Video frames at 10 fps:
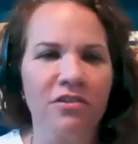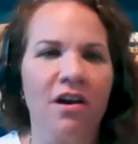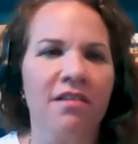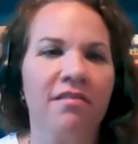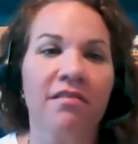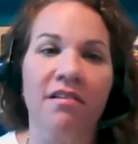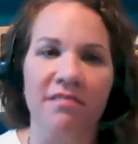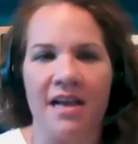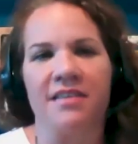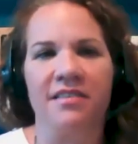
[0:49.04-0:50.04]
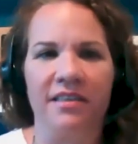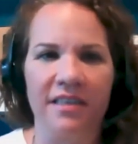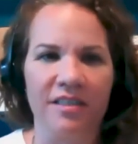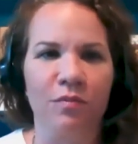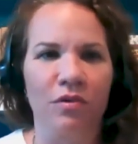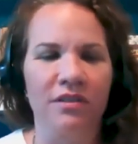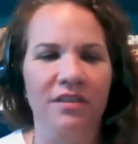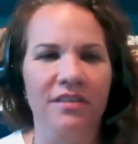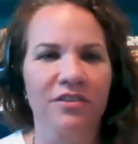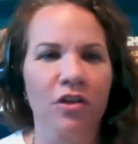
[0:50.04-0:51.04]
on scholastic
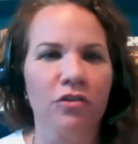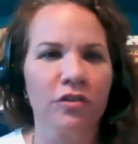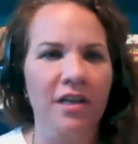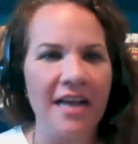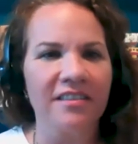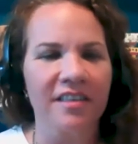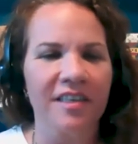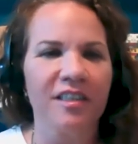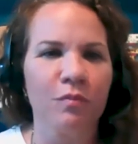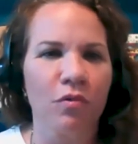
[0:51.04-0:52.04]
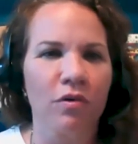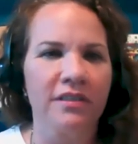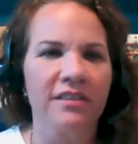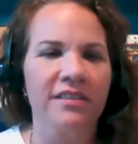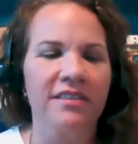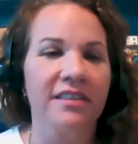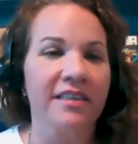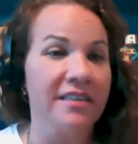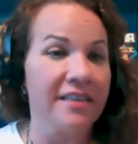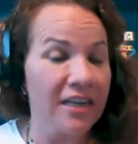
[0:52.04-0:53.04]
esports. And so scholastic esports is the
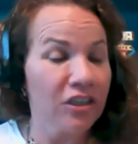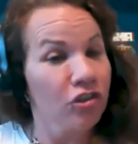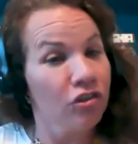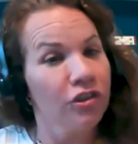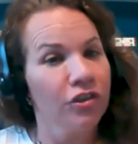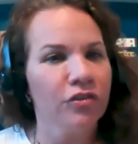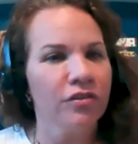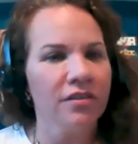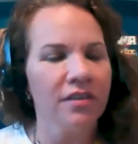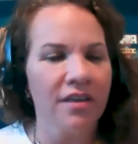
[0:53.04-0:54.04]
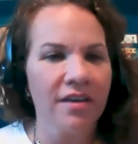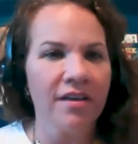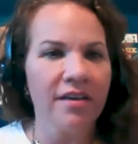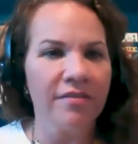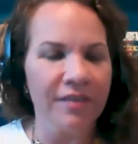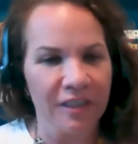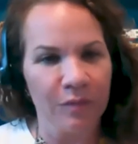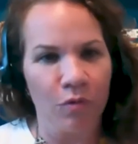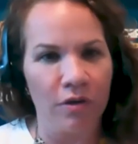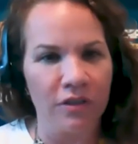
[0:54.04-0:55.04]
intentional use of
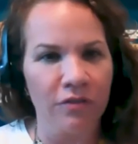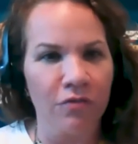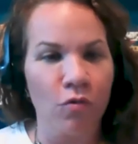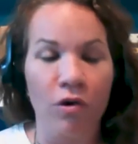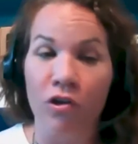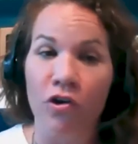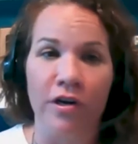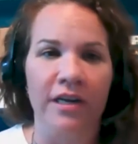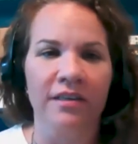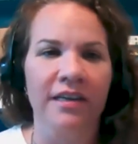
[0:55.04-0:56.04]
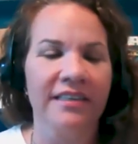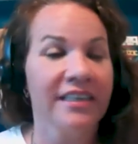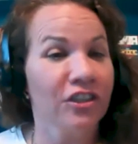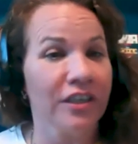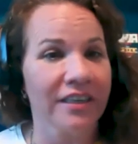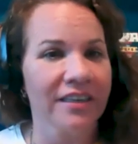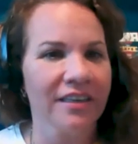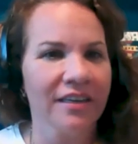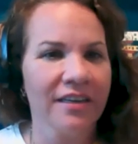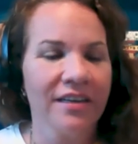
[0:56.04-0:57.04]
esports for learning and teaching.
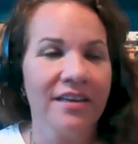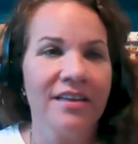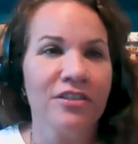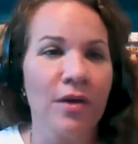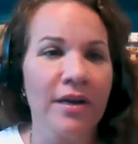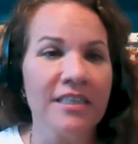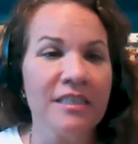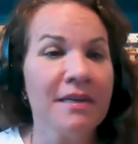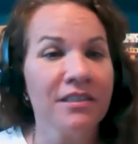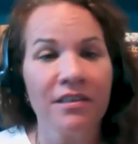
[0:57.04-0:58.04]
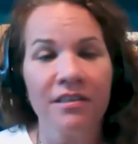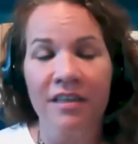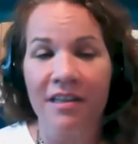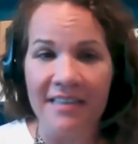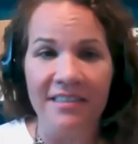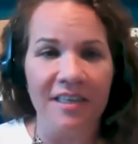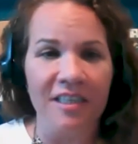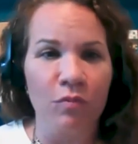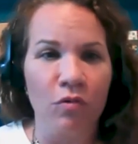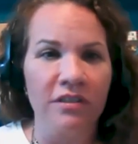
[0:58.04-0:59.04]
So I can speak to scholastic
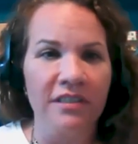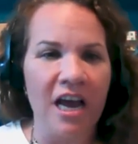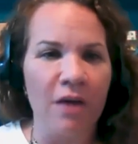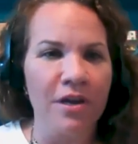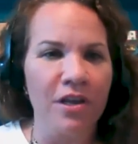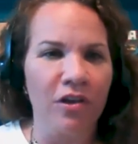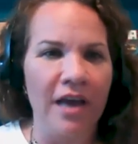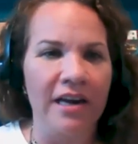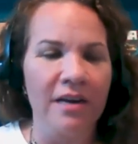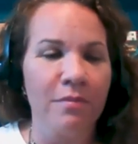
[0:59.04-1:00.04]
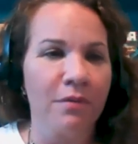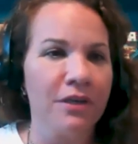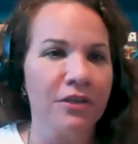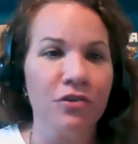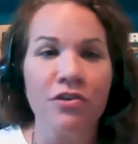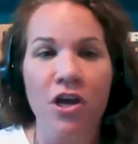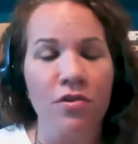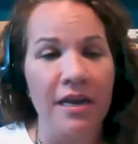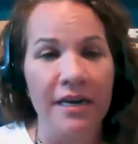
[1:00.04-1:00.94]
esports and how we look at it, but we do know that